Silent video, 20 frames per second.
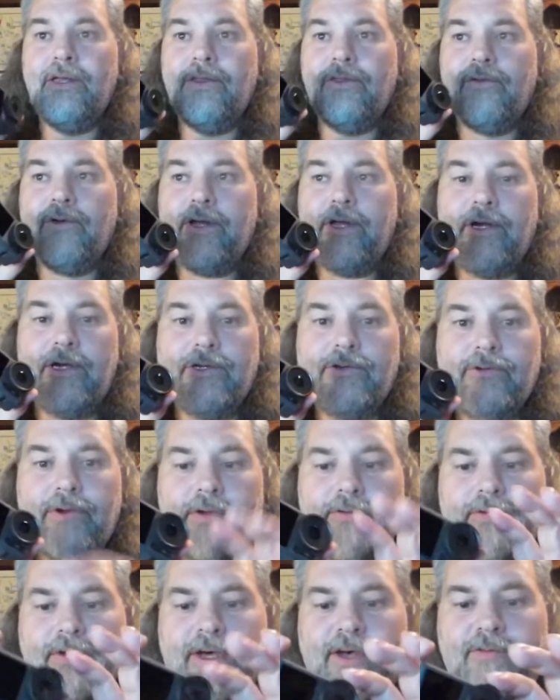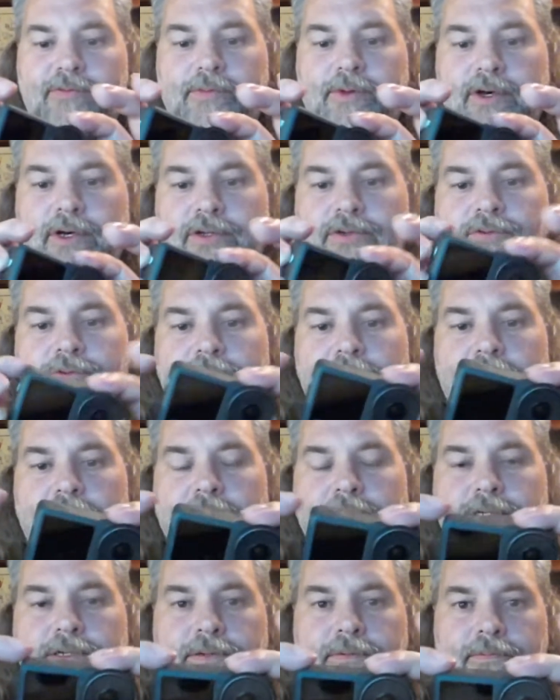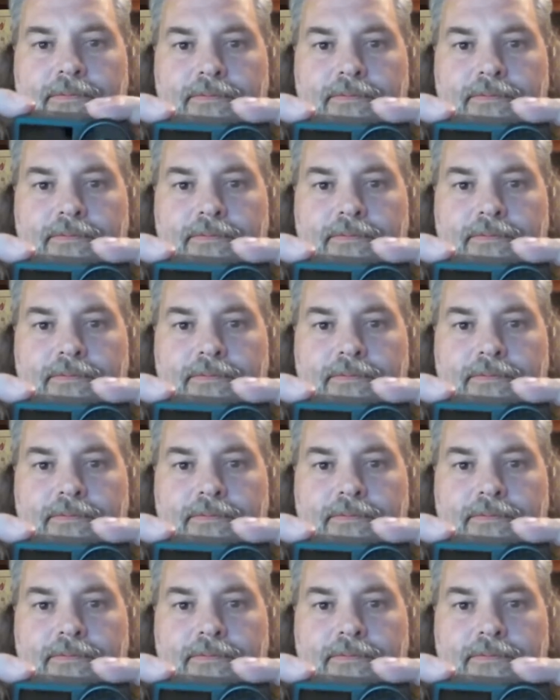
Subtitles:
$325 for this,